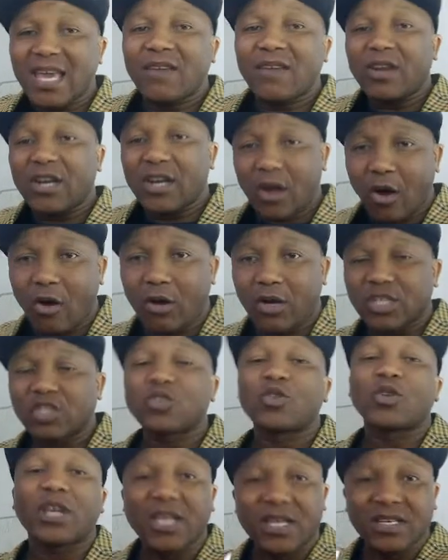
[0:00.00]
give them
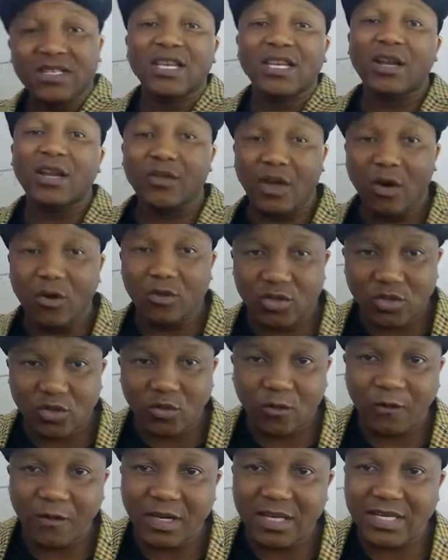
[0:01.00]
knowledge so they can stand on their own
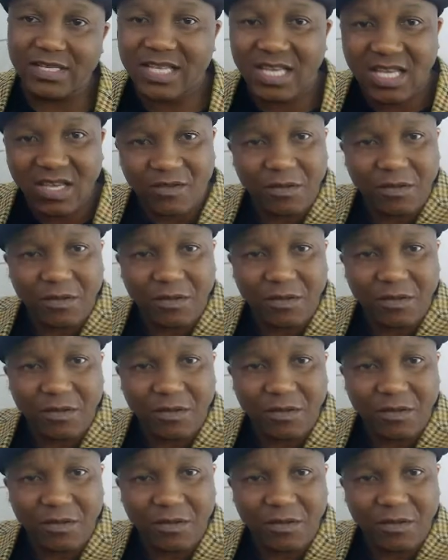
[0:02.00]
2 feet.